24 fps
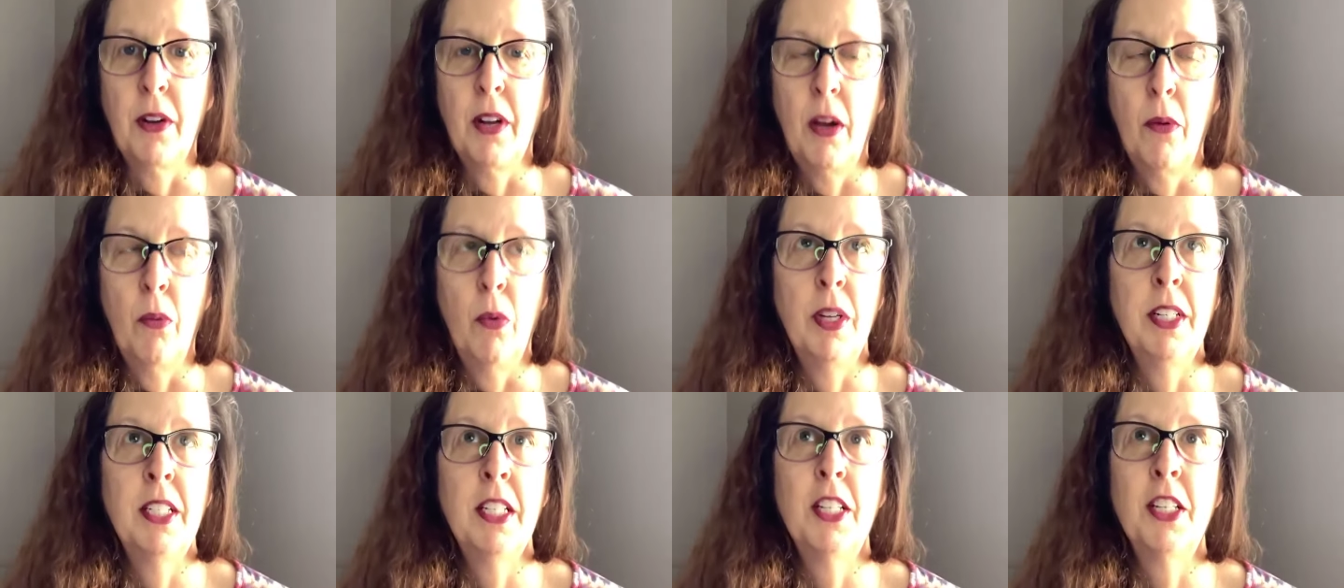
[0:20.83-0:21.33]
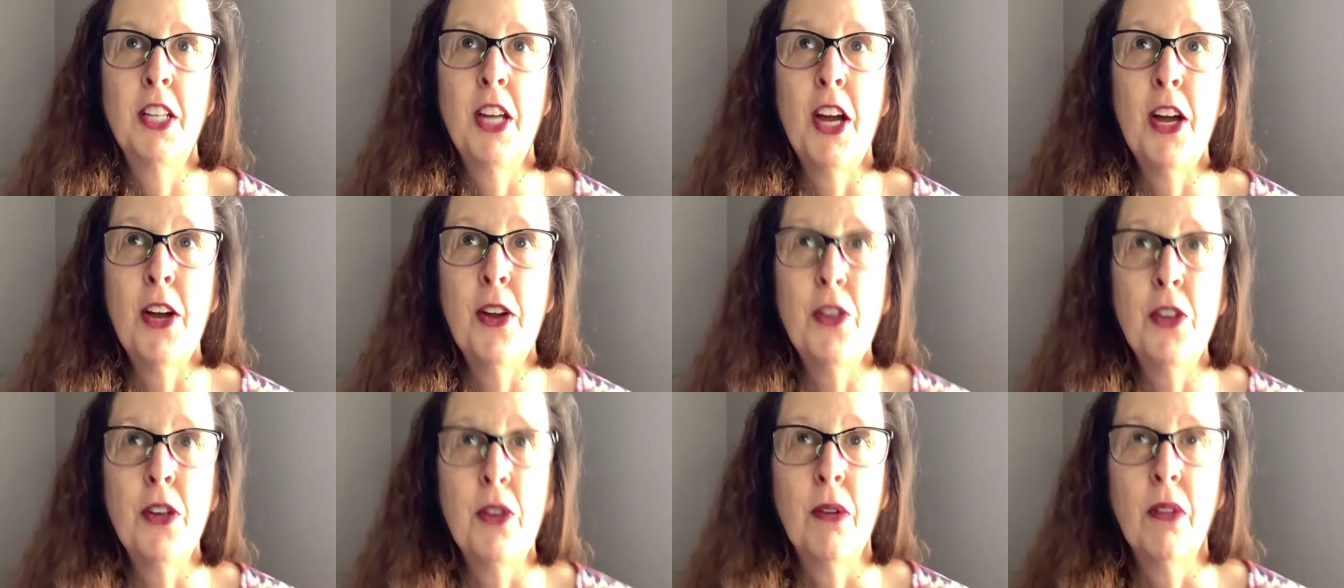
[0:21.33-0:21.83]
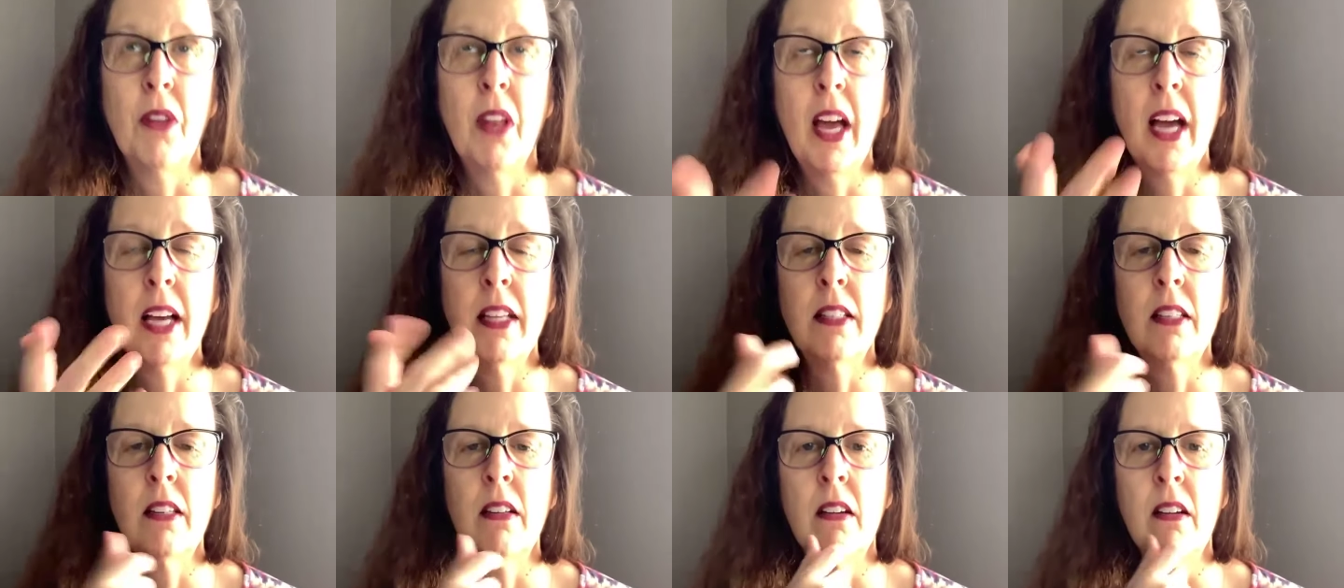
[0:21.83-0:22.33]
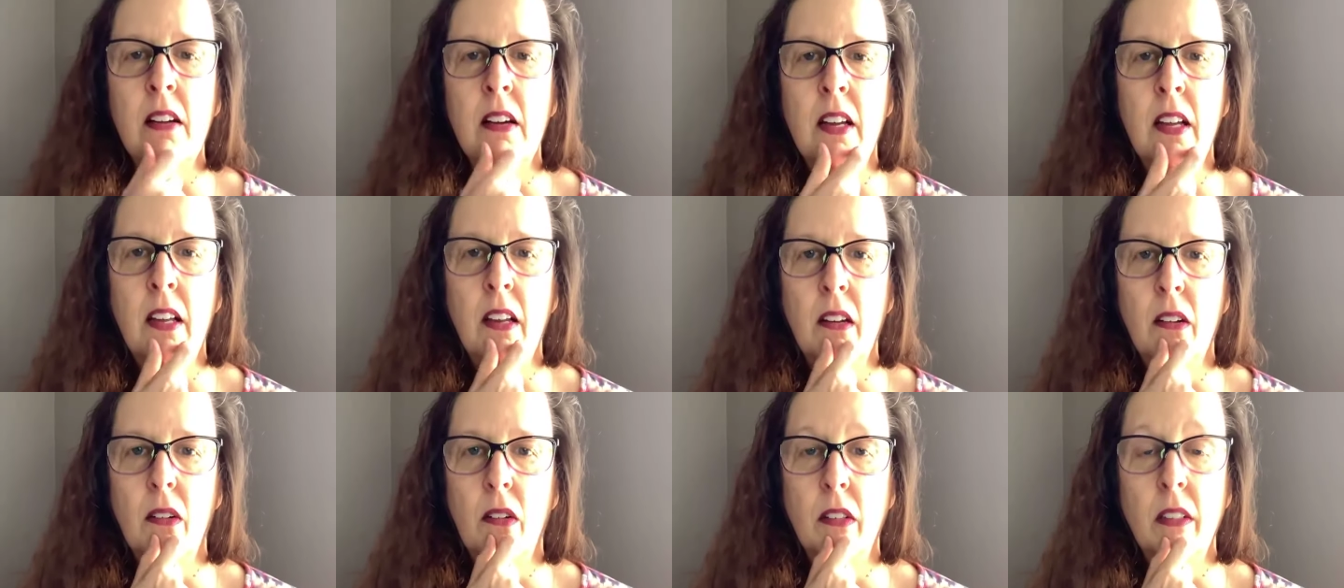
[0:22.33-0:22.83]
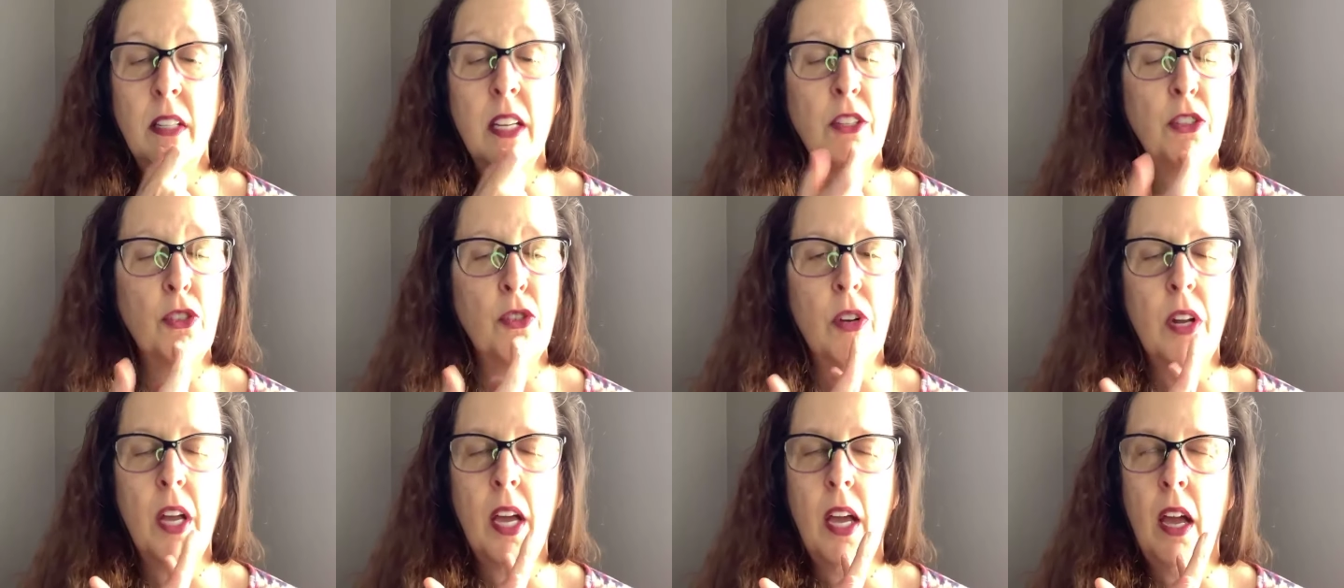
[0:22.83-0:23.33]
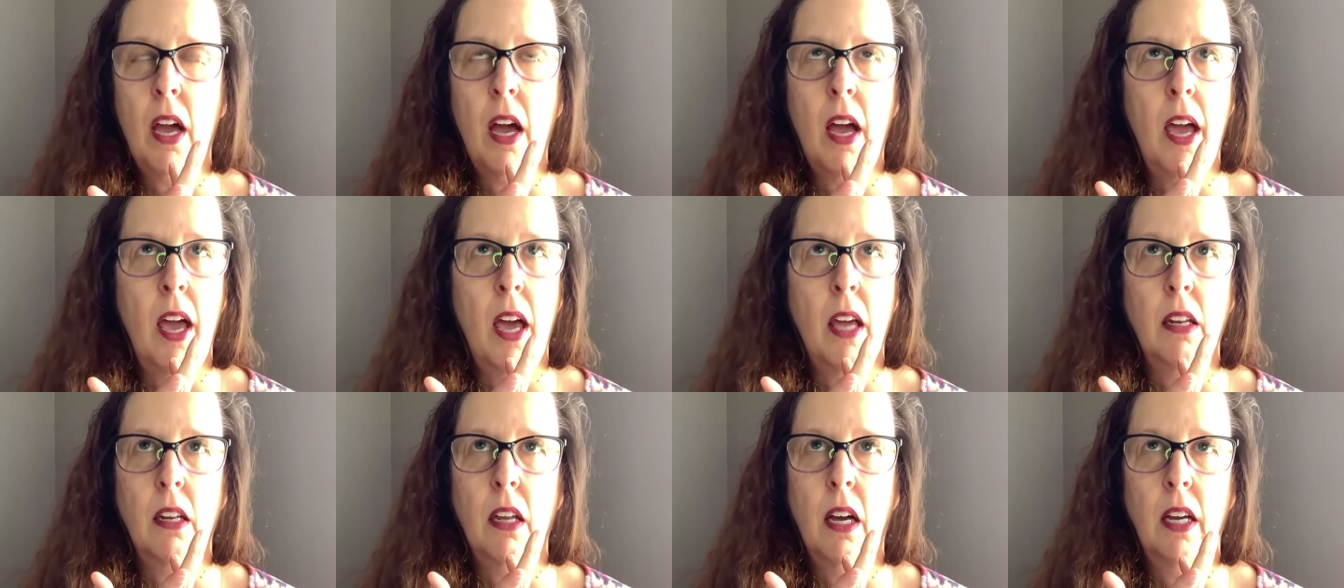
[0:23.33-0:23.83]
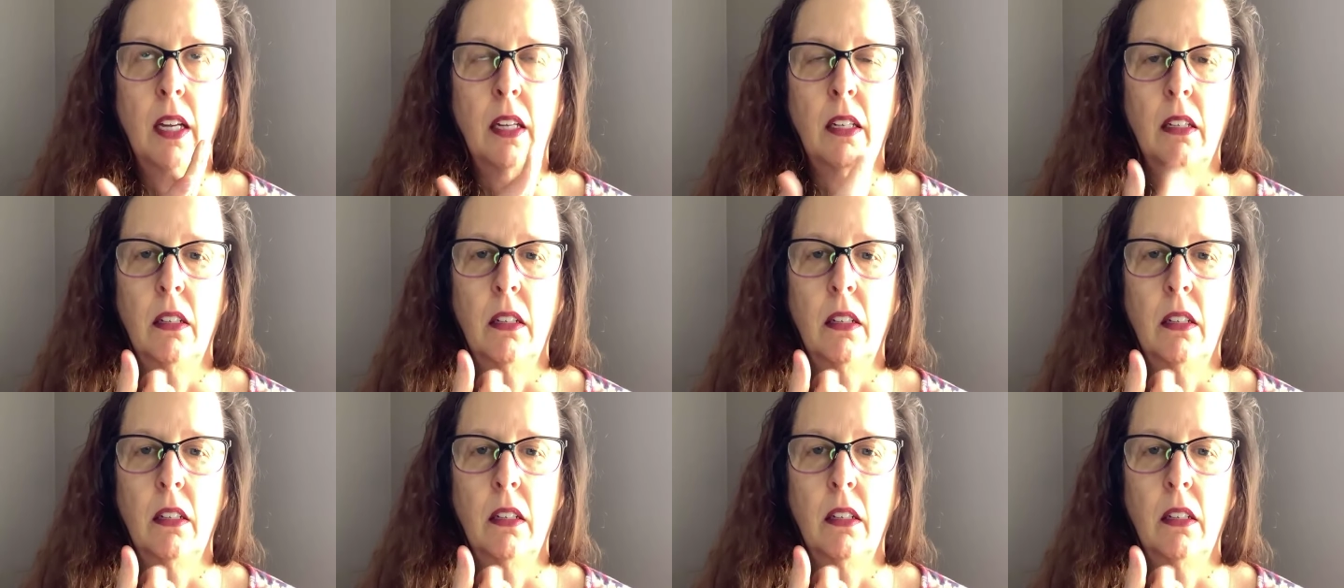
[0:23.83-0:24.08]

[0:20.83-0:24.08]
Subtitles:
I wanted to tell you, yesterday I had like,